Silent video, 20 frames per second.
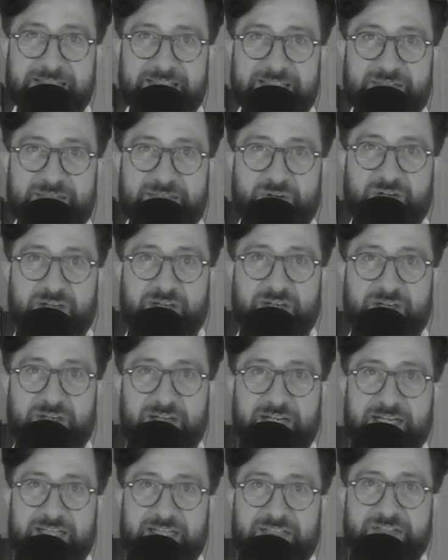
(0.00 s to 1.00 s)
or a
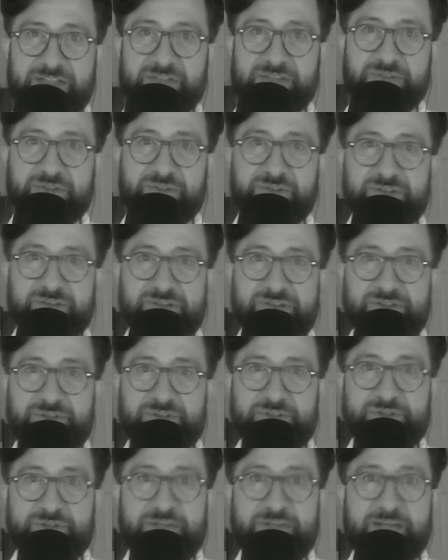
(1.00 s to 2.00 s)
client to
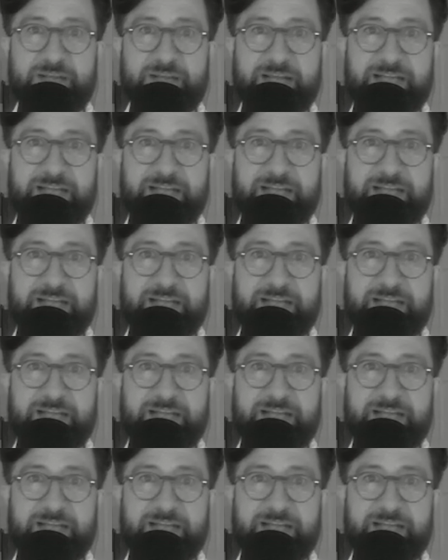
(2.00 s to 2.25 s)
to do that.